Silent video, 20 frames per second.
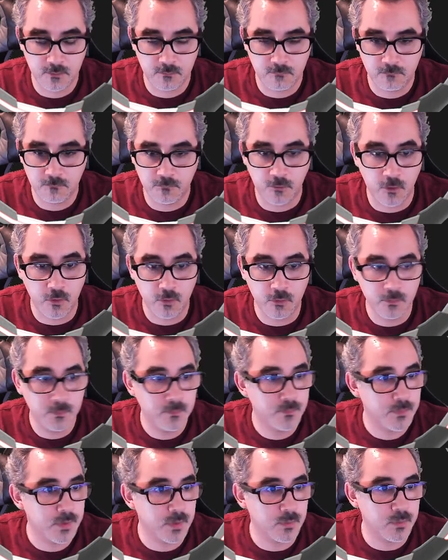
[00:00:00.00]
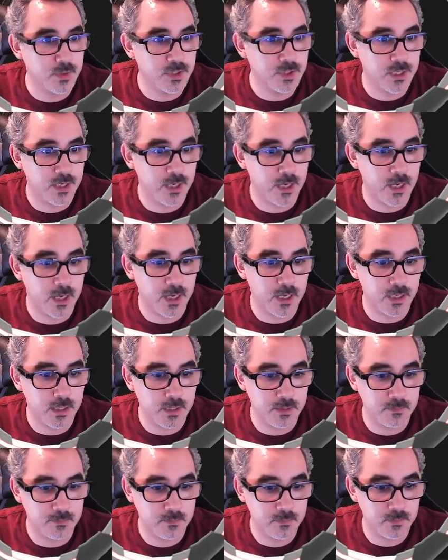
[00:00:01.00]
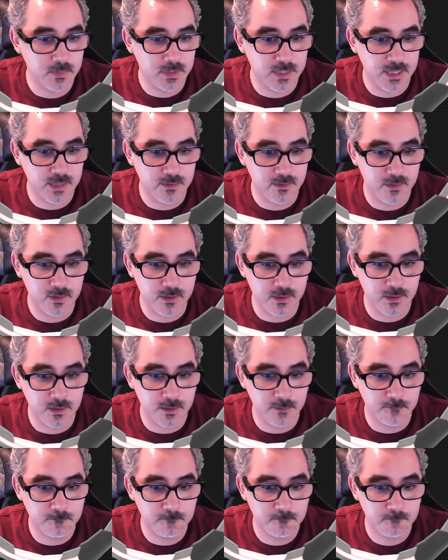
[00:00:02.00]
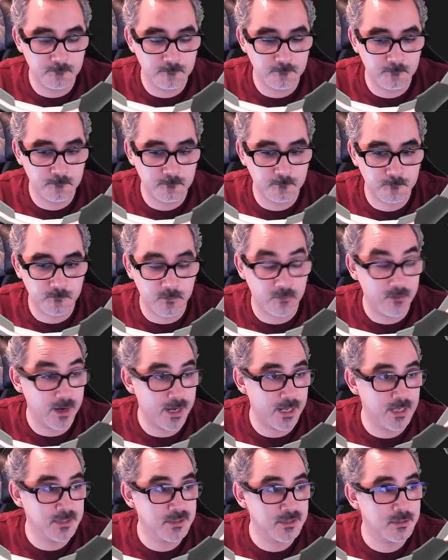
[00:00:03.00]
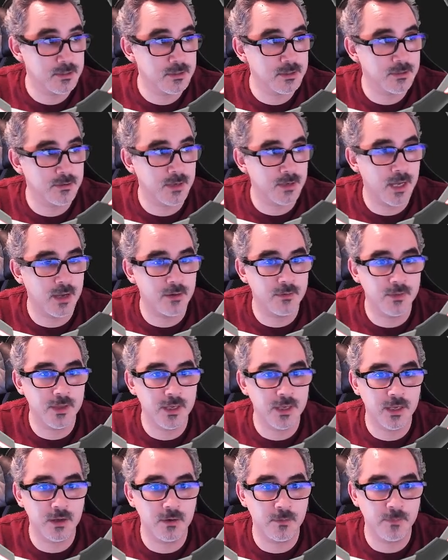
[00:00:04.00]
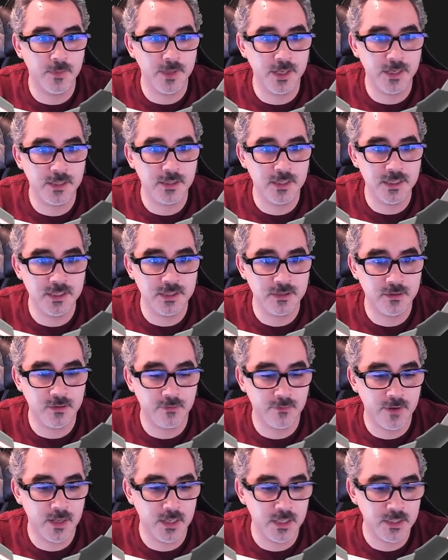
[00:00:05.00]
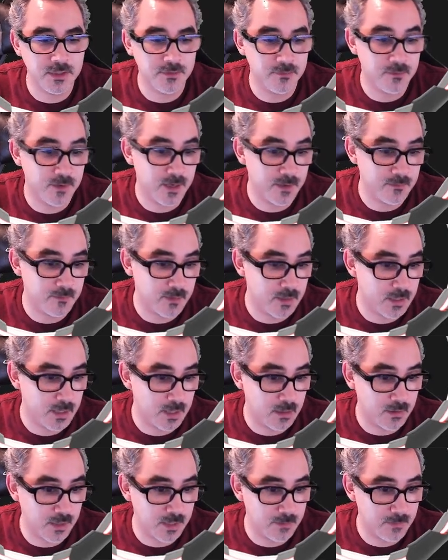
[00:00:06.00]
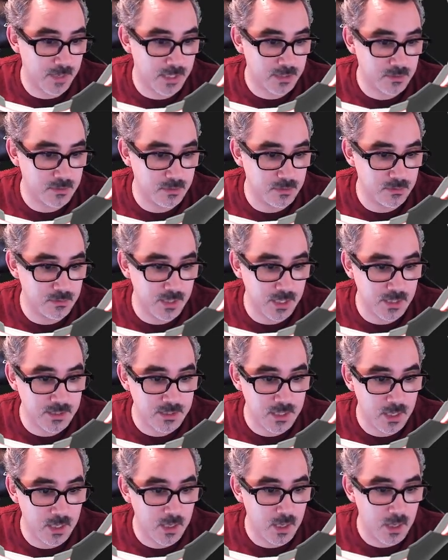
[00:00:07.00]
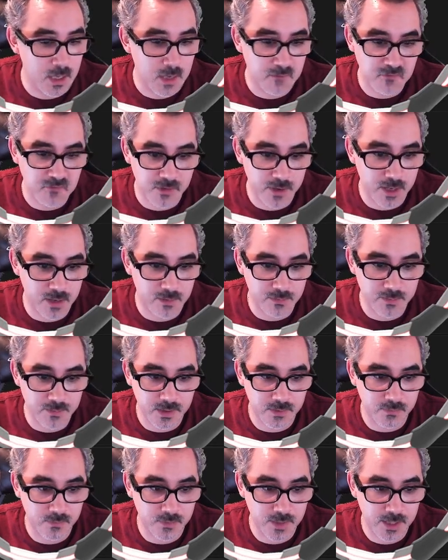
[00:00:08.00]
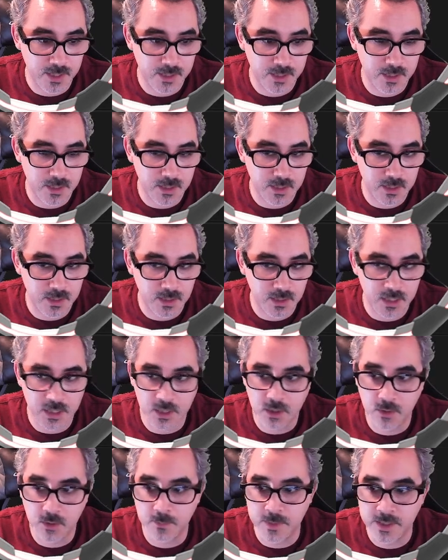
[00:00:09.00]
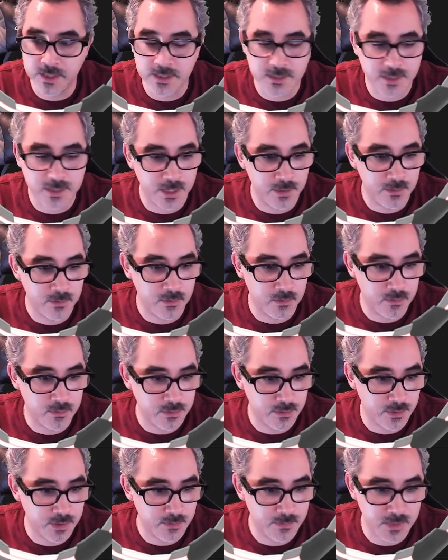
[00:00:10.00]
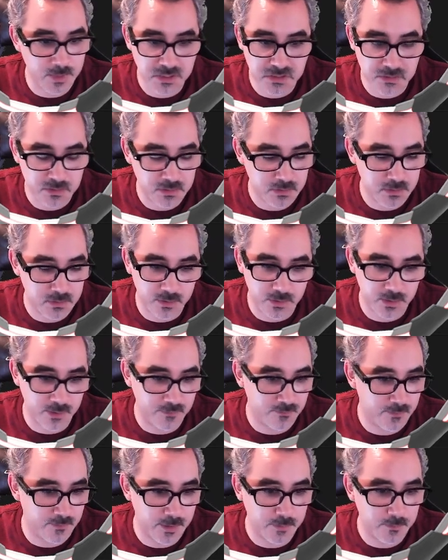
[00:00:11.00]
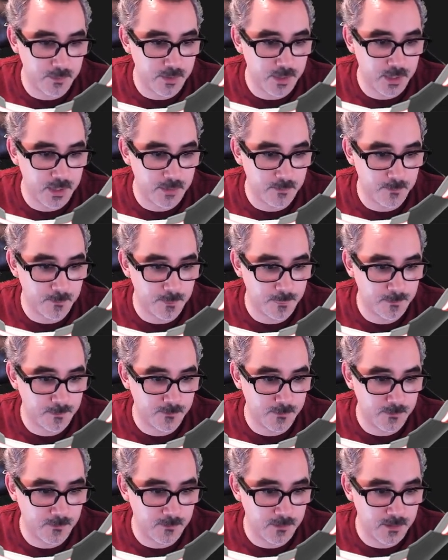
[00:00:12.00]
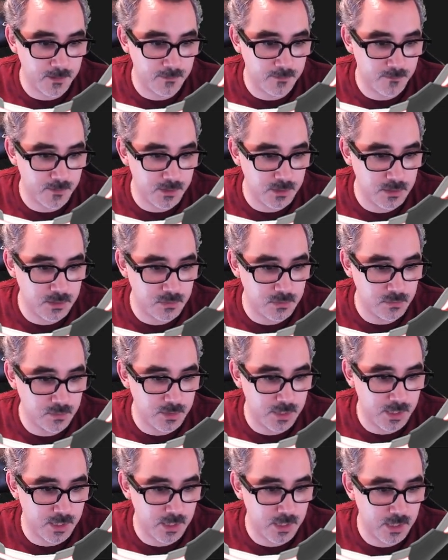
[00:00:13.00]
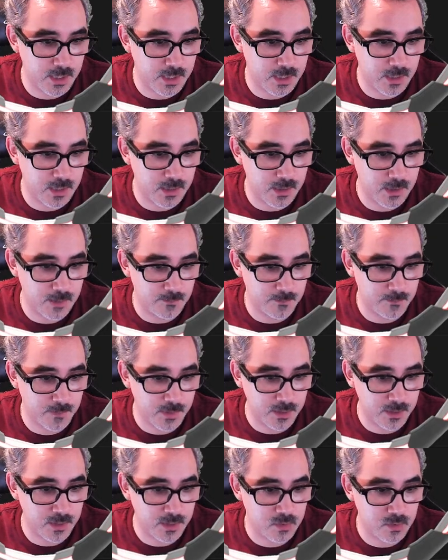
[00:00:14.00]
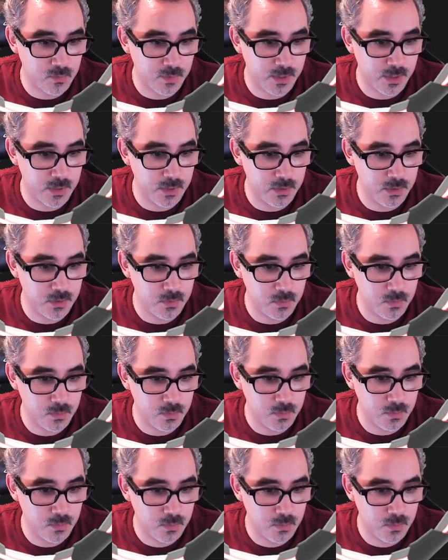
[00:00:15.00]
forum in which I get the right answers on how they updated these in the Real Engine 5, then I'll get back to you guys. For now, if that hiccup is there on your animation, I'm totally fine with that. So if I do that, I'm gonna do a new,